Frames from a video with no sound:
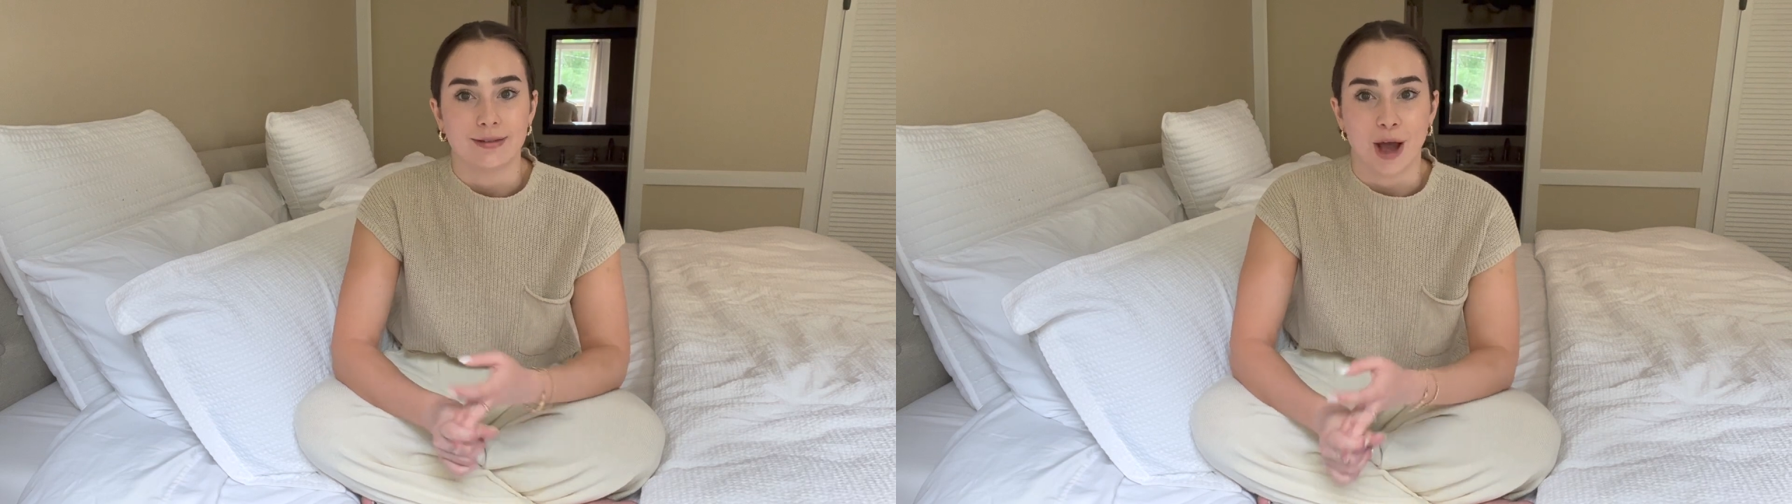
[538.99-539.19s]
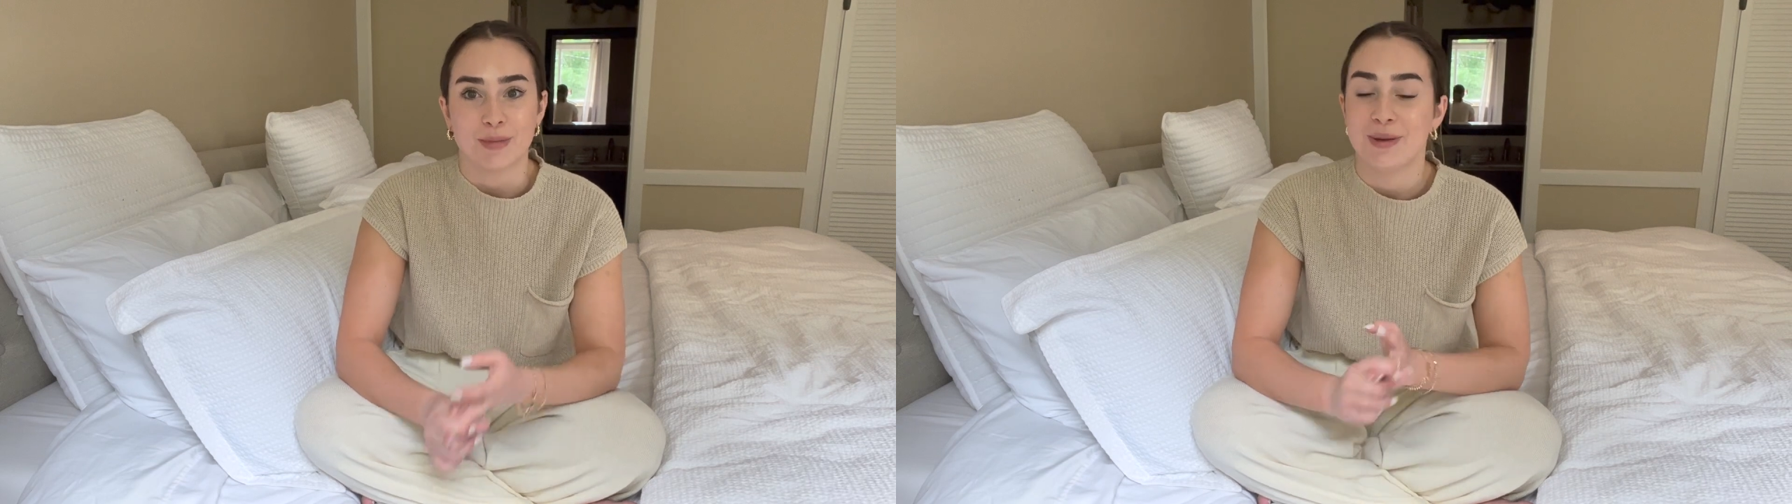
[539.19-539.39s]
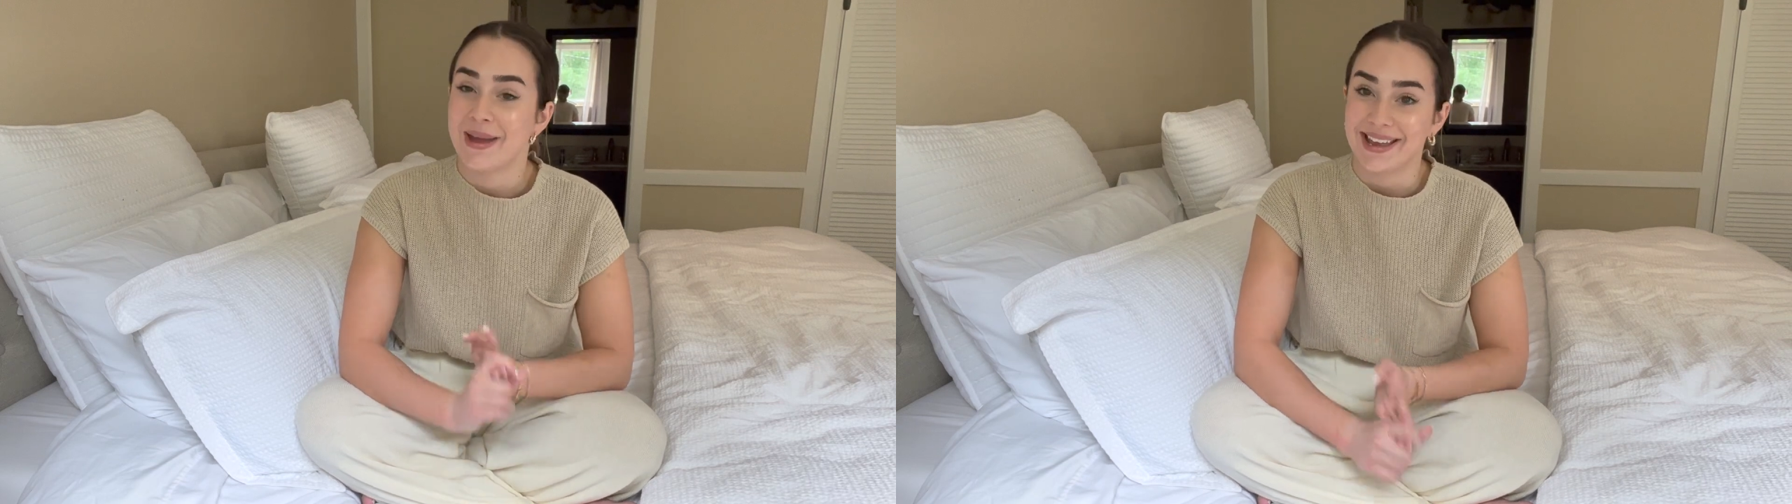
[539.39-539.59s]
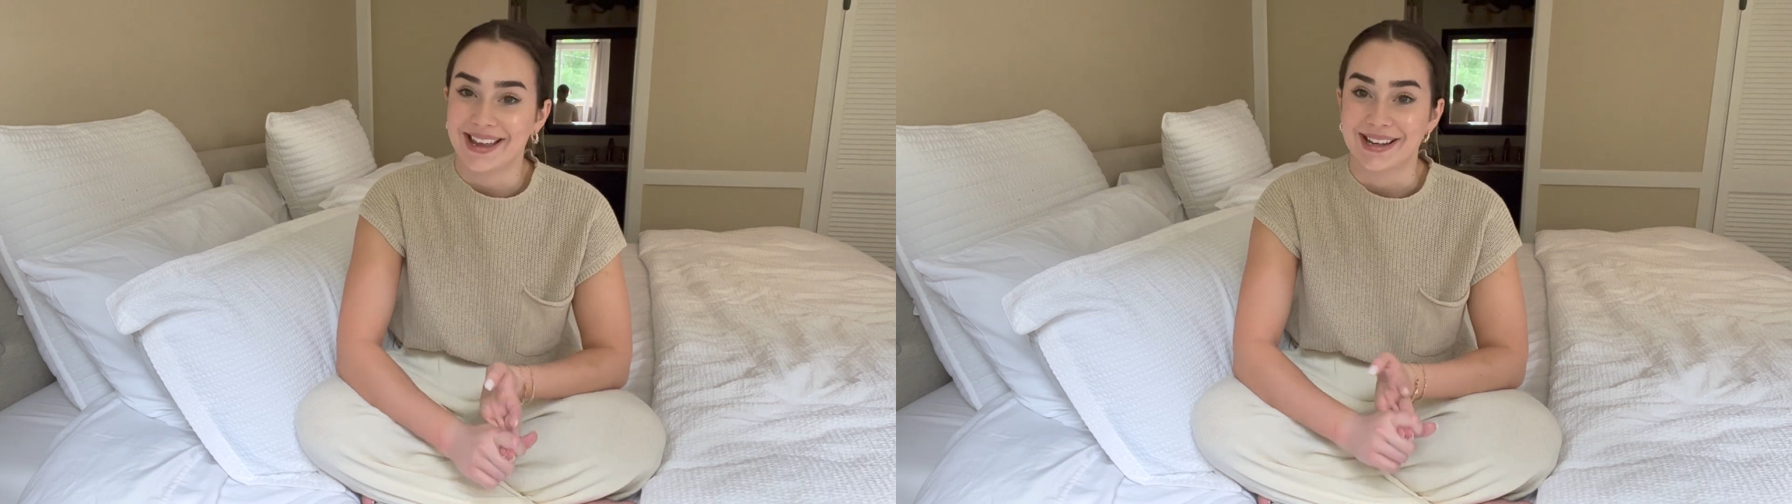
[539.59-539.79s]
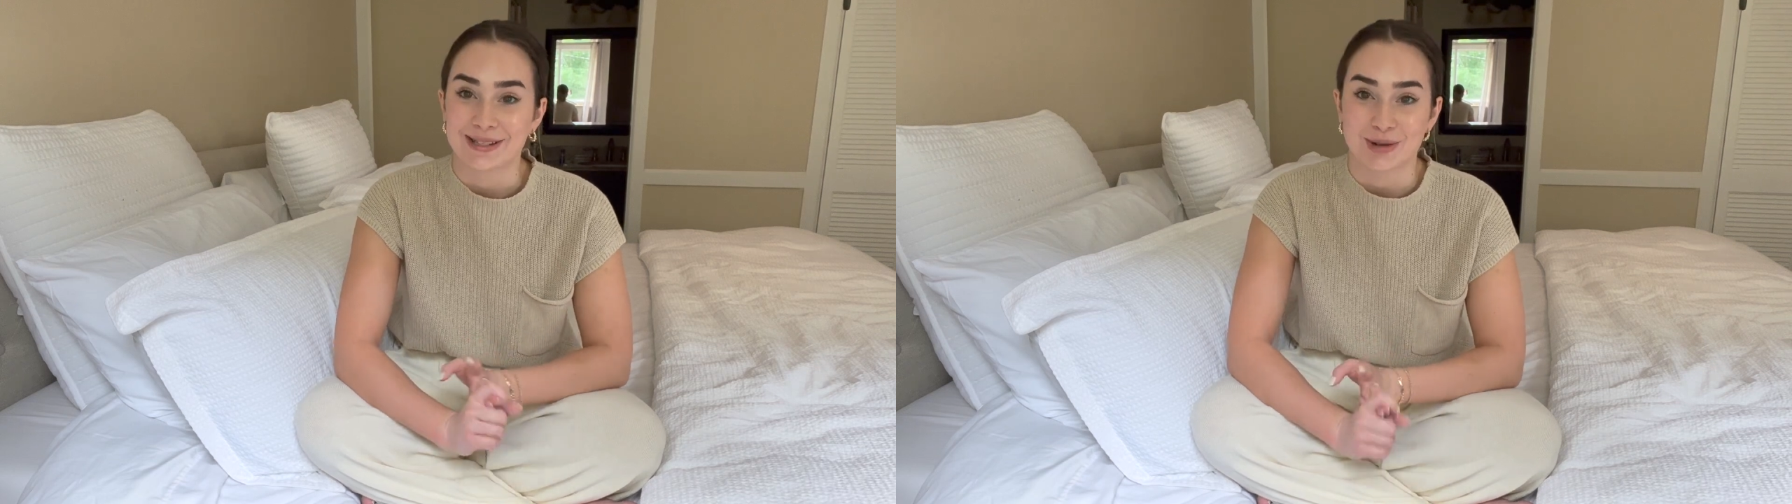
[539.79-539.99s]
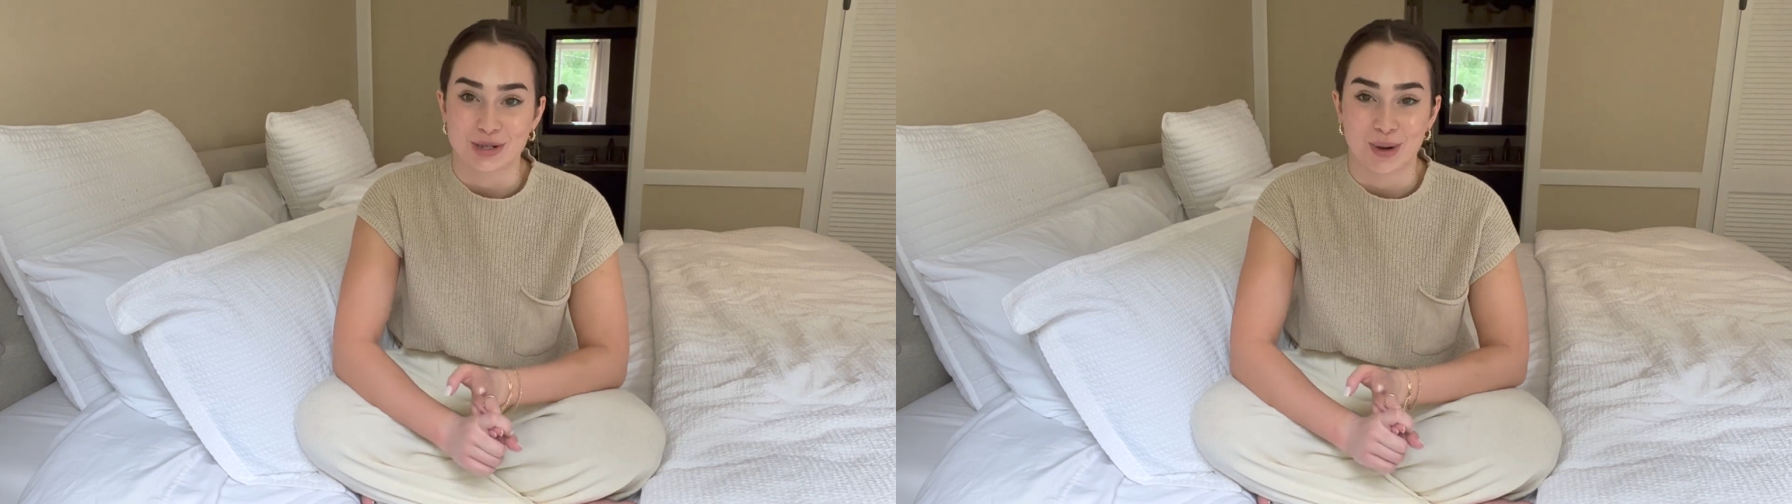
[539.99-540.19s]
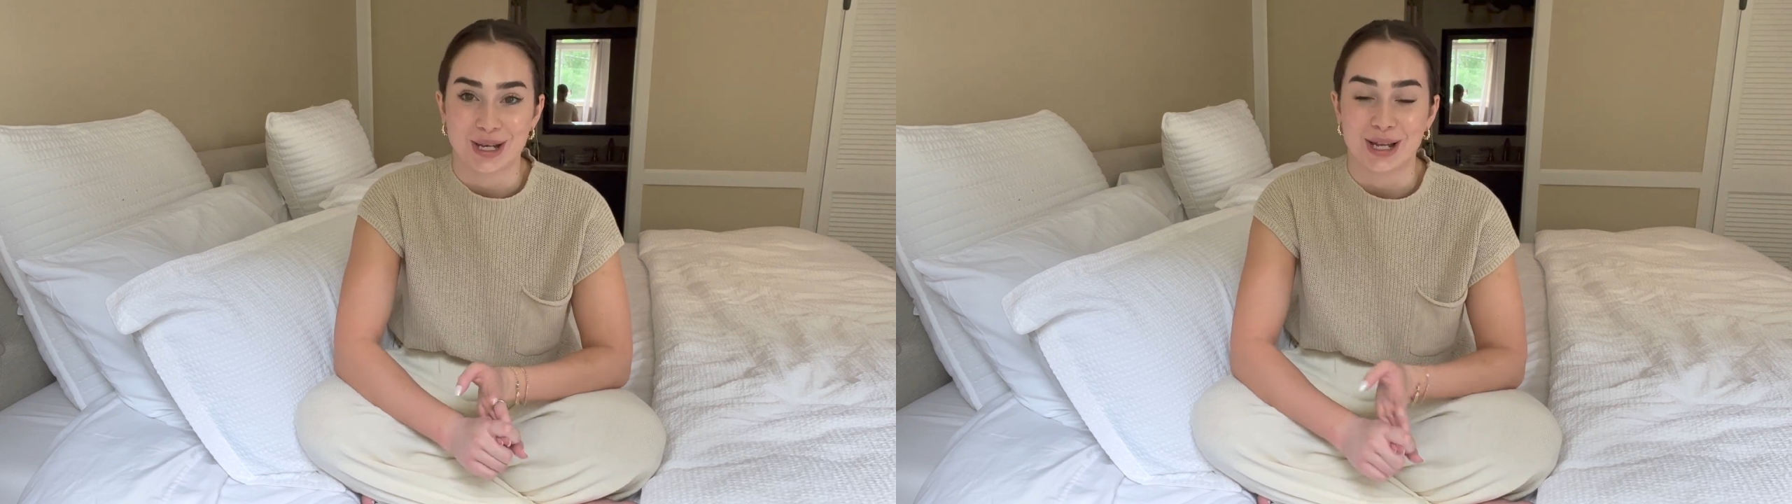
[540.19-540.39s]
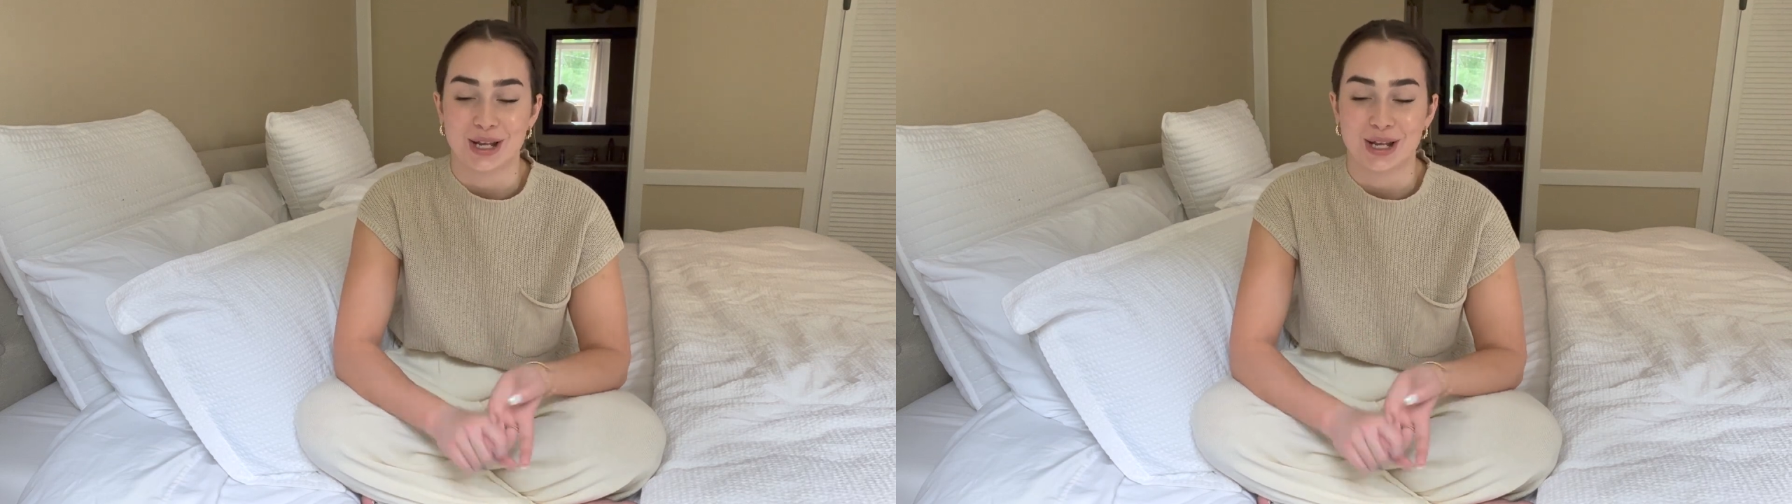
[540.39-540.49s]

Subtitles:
not be making as much money